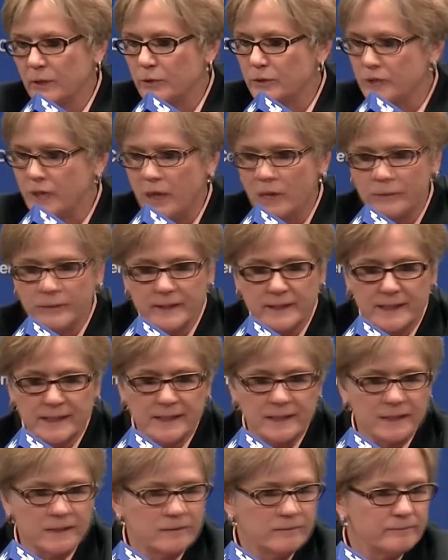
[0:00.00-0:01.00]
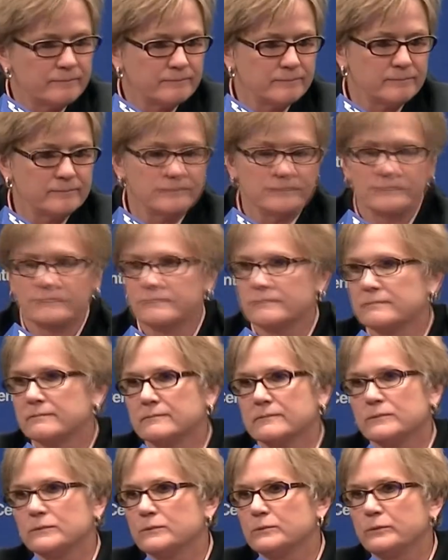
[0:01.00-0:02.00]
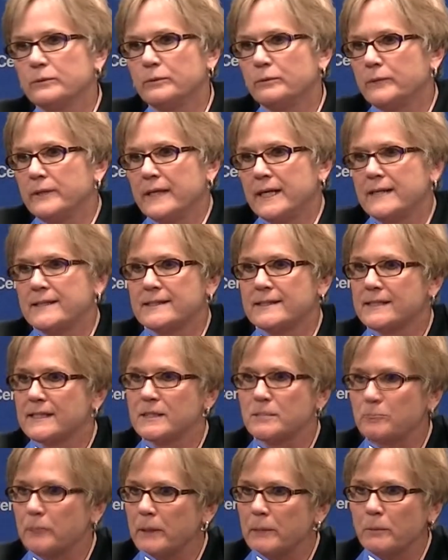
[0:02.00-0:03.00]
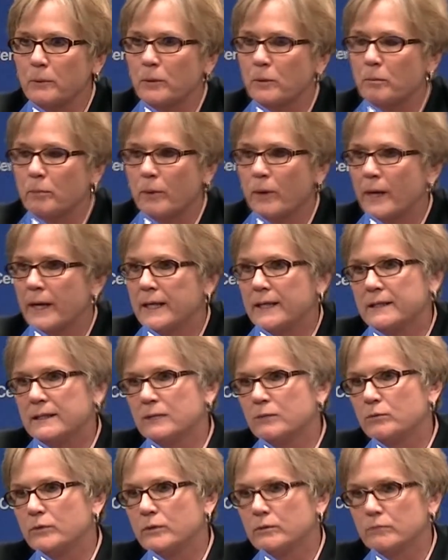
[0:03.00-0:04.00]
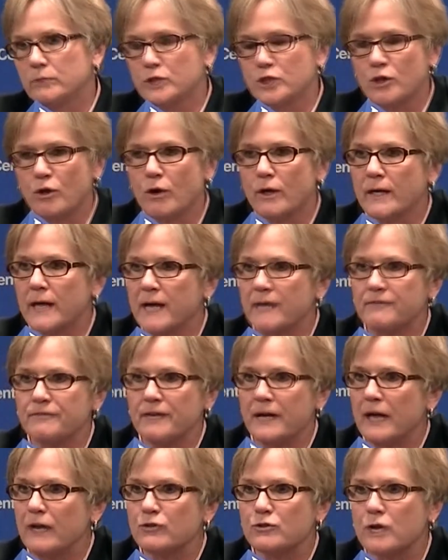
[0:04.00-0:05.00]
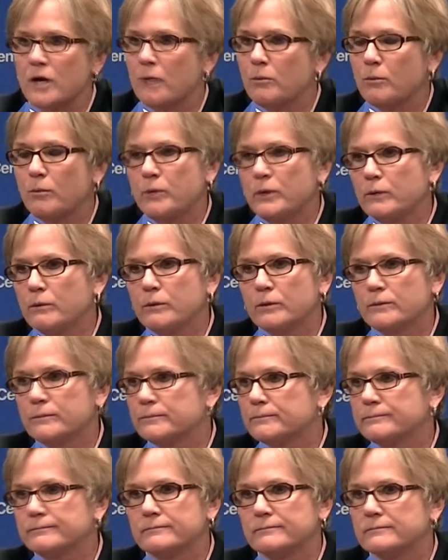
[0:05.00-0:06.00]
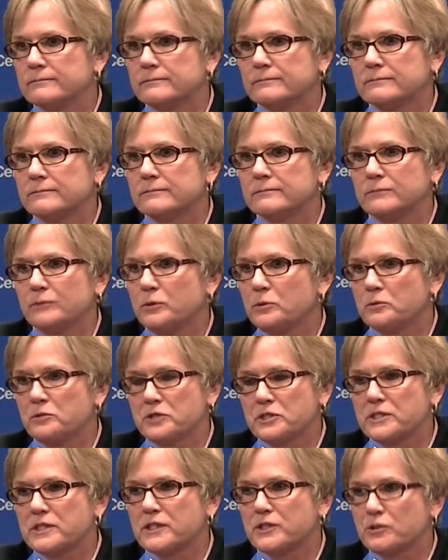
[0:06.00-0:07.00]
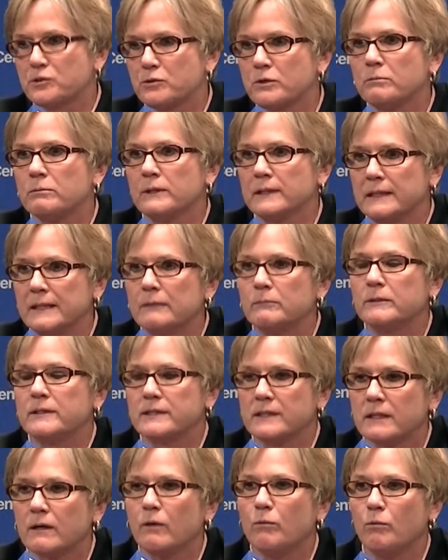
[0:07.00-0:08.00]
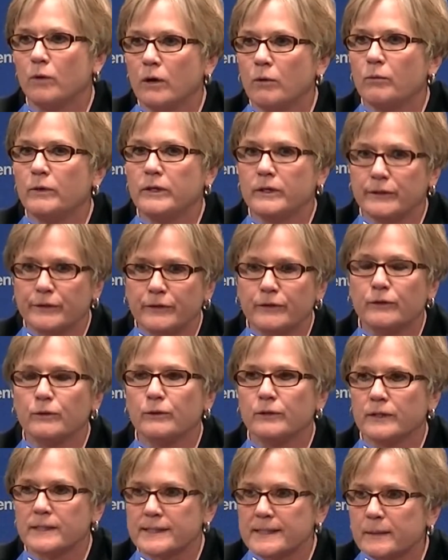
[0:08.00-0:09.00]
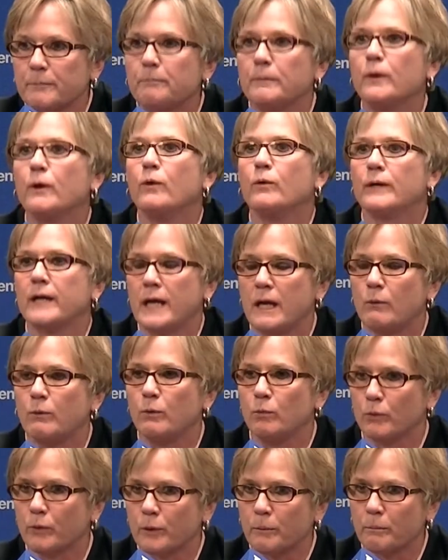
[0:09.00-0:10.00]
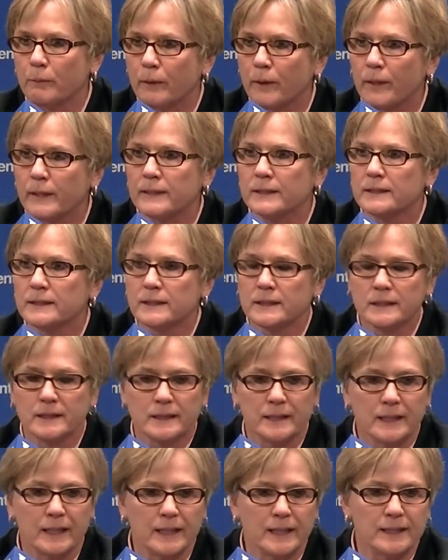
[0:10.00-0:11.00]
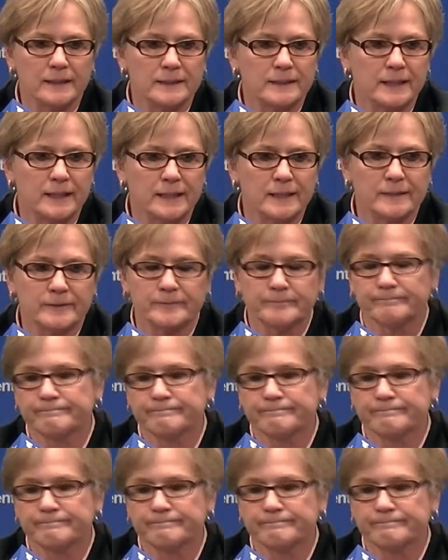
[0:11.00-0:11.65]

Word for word: you know, John, we just didn't, we had six people to play, and then when Bashar got in foul trouble, we were, we were just extremely limited on what we could do in the tempo and how we wanted to play. And, uh,